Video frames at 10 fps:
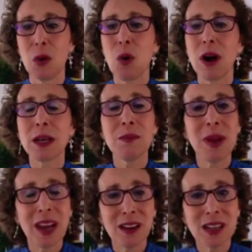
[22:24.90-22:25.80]
While
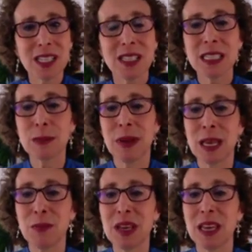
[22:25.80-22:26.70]
comparisons
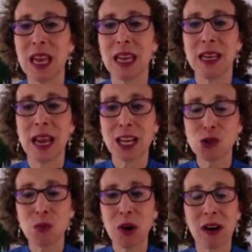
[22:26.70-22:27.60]
may be a
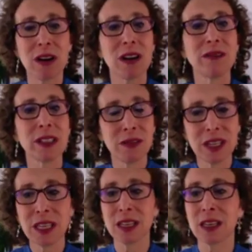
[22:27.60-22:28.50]
natural part of
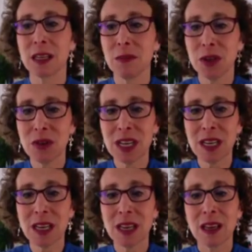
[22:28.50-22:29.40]
living in a
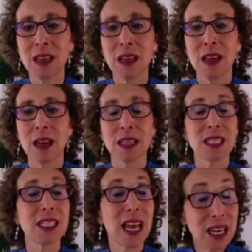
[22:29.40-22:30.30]
community, as
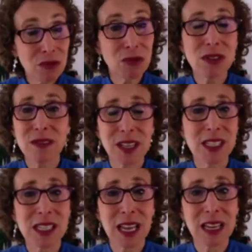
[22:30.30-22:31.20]
Teddy Roosevelt
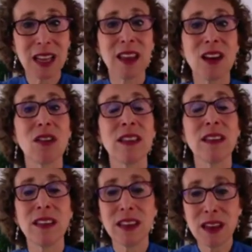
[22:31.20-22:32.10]
said, they are the
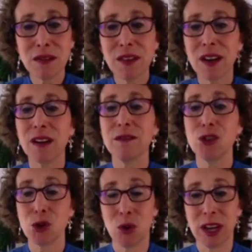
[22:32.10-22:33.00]
thief of
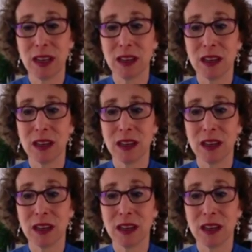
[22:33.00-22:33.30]
joy.